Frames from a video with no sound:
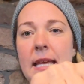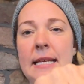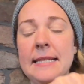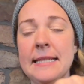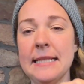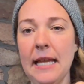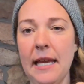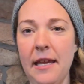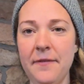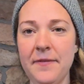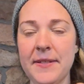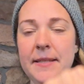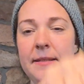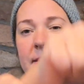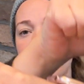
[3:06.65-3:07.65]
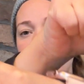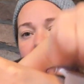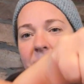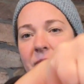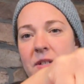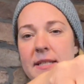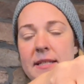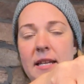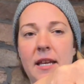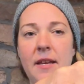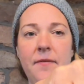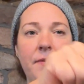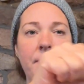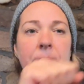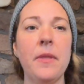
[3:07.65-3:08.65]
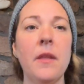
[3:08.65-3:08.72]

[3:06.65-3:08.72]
Slaves, the sign for slave.